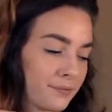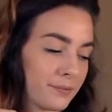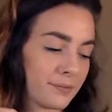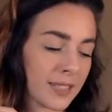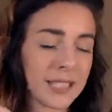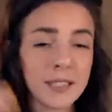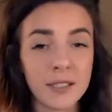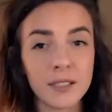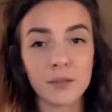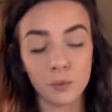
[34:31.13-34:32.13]
This
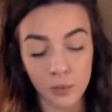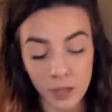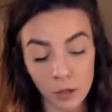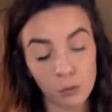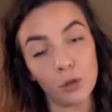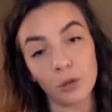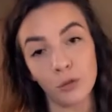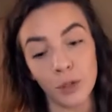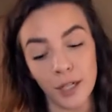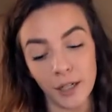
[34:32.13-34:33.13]
is really
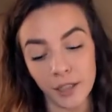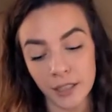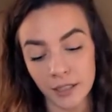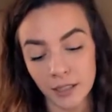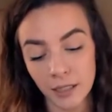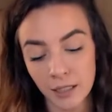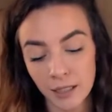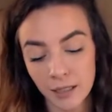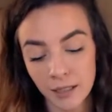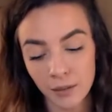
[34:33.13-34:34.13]
beautiful, Aries.
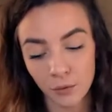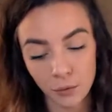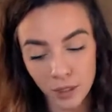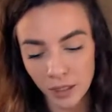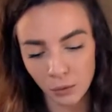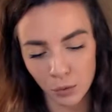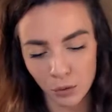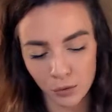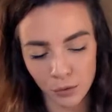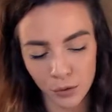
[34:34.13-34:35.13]
Really
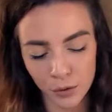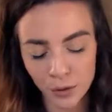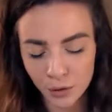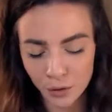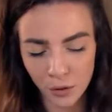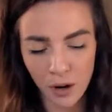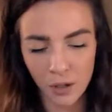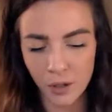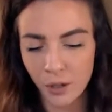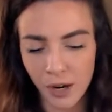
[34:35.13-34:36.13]
beautiful. You're
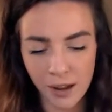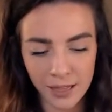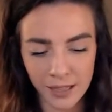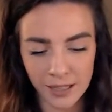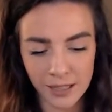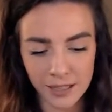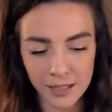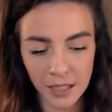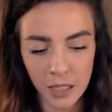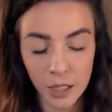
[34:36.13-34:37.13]
strong. You got this.
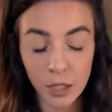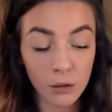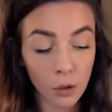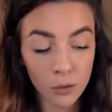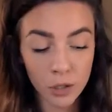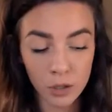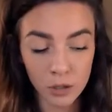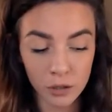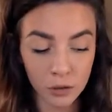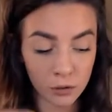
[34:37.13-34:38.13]
You know what you
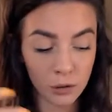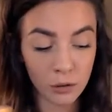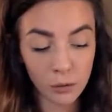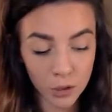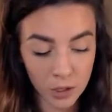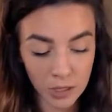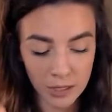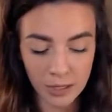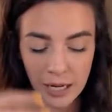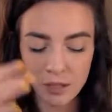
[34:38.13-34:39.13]
need to do. You know what you need to
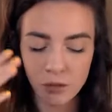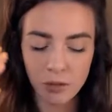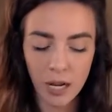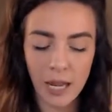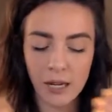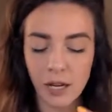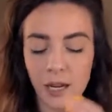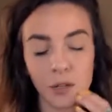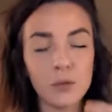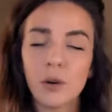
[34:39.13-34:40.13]
say. And
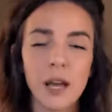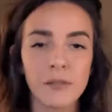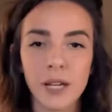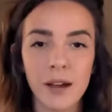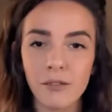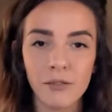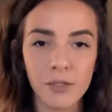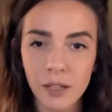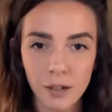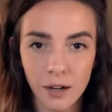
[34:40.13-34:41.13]
you don't have to have
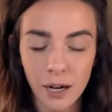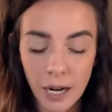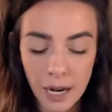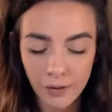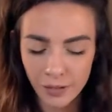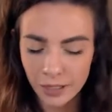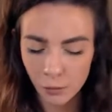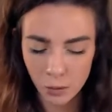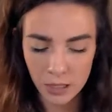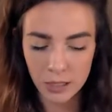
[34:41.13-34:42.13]
fear. I feel like the
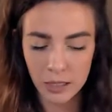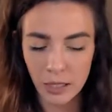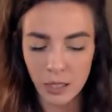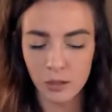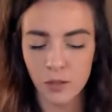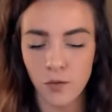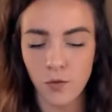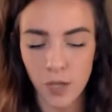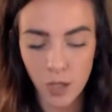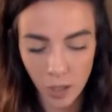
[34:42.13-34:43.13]
biggest thing here is
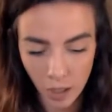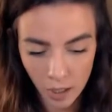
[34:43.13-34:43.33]
fear.